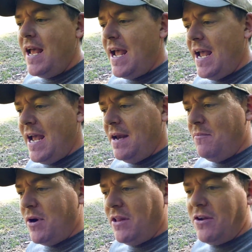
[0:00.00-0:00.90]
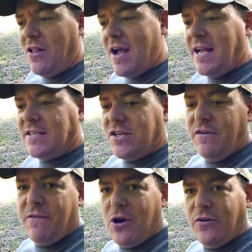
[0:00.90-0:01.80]
and bring their clients and
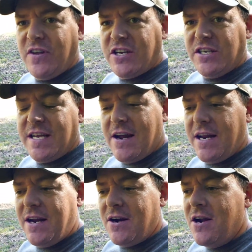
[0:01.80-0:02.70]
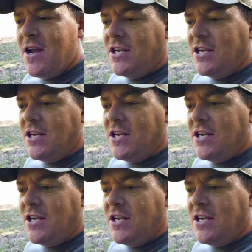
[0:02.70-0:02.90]
do photo sessions out here.